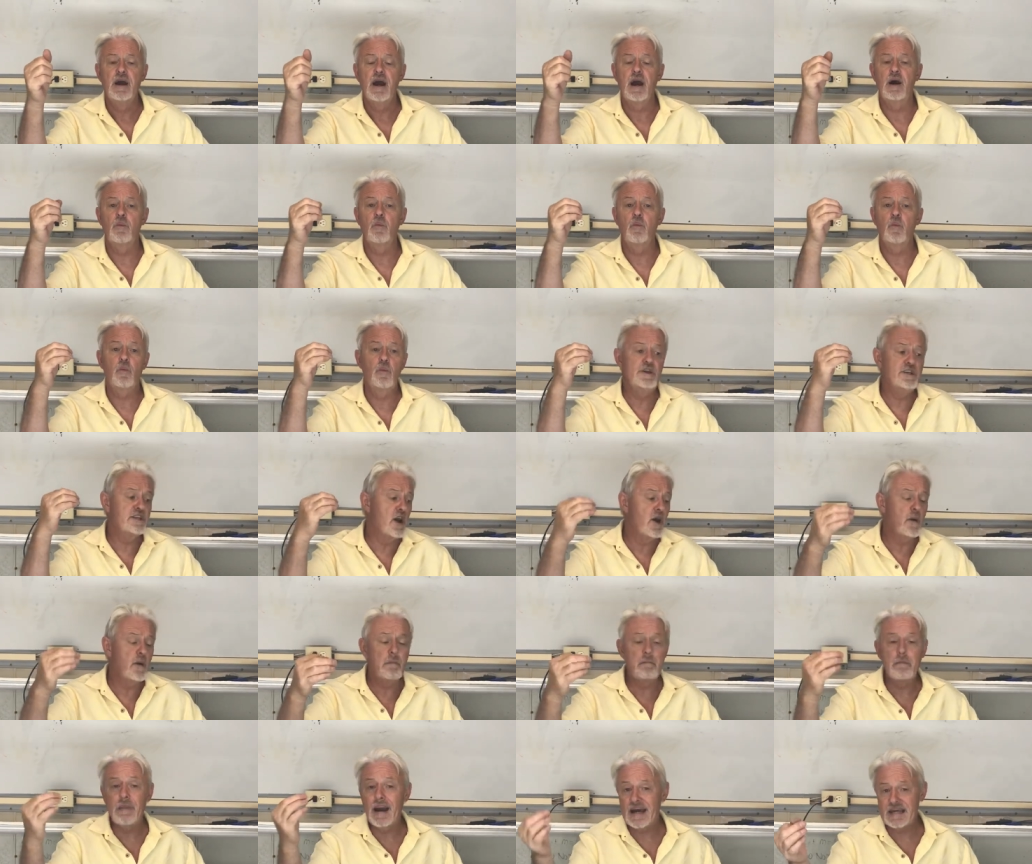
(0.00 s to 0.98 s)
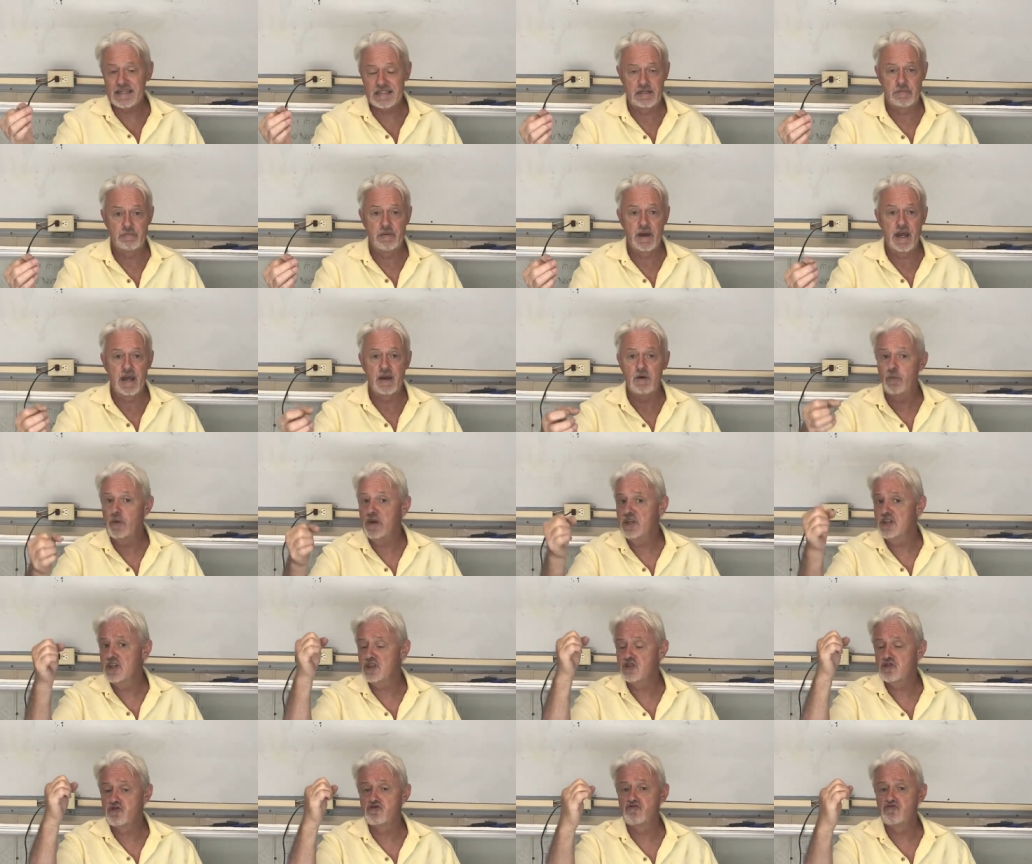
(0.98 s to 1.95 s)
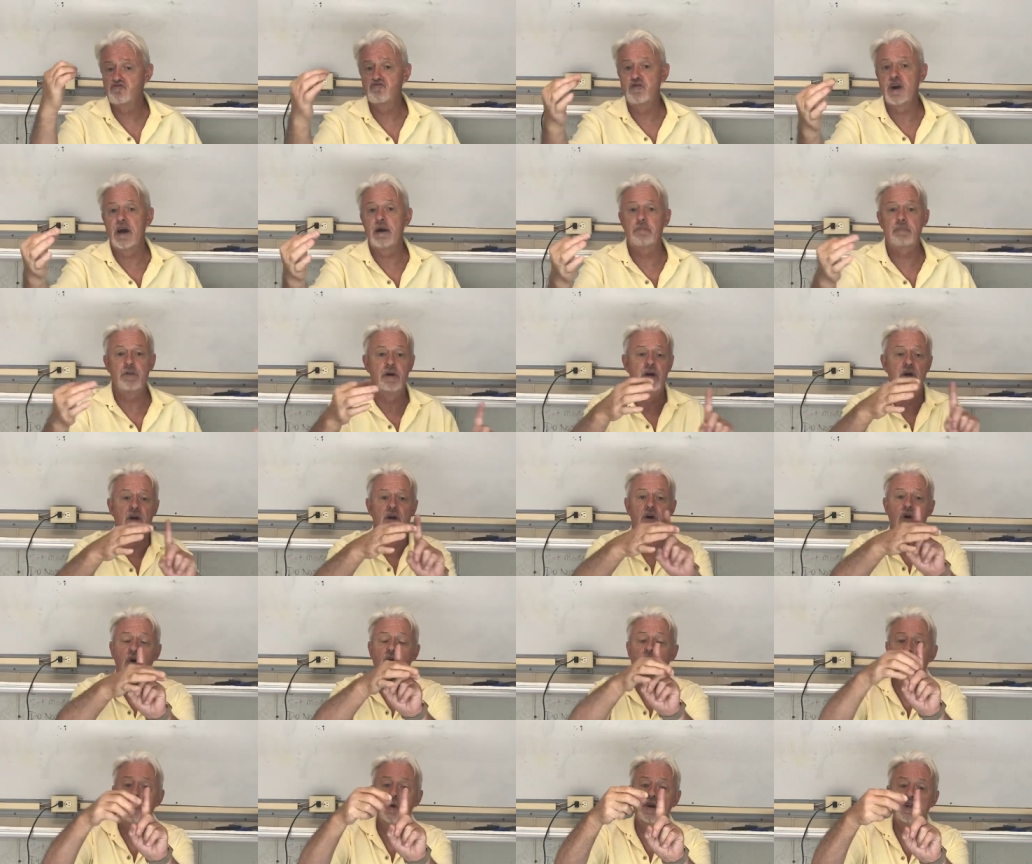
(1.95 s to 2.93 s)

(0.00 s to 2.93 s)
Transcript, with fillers: And we don't masturbate, we just grip. All